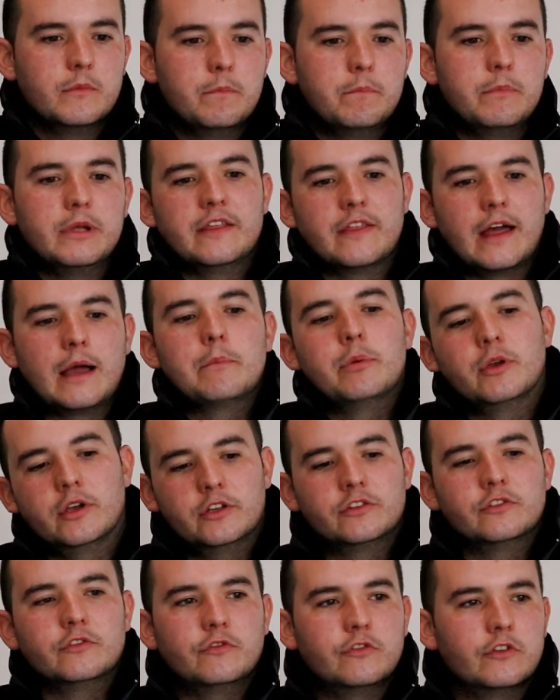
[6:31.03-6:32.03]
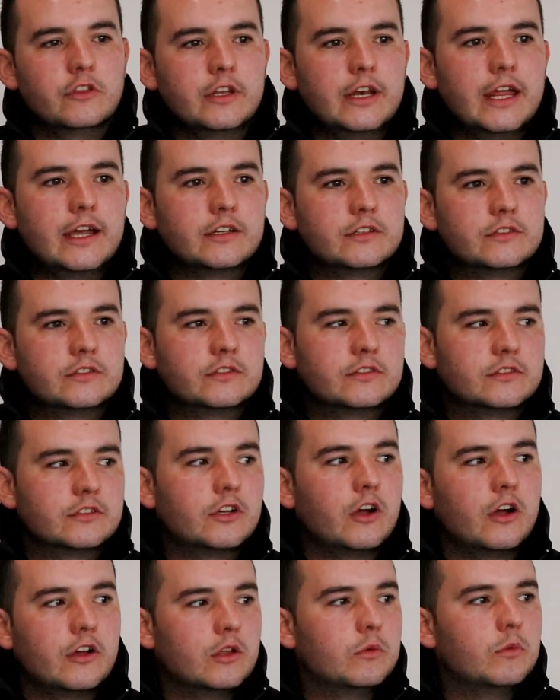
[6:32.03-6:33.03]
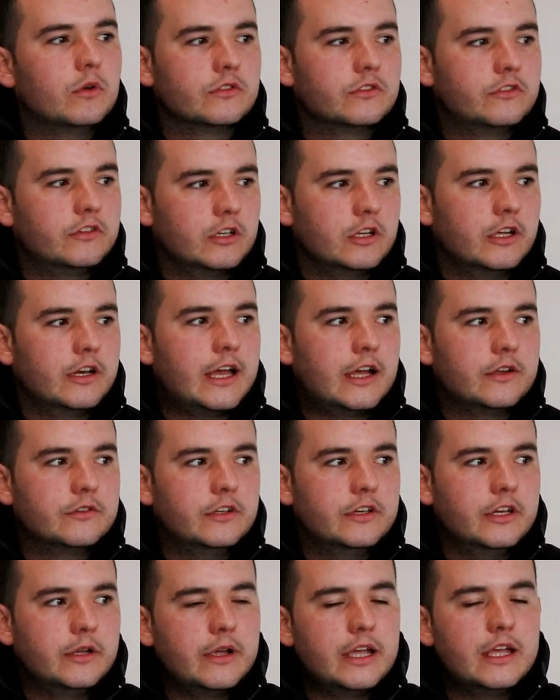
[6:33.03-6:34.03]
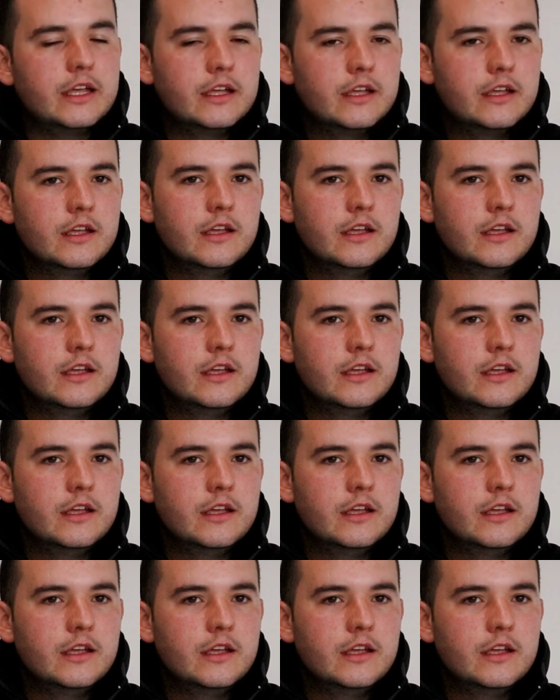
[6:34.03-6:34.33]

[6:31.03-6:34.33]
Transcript: be that person for the next guy that wants to learn how to do it,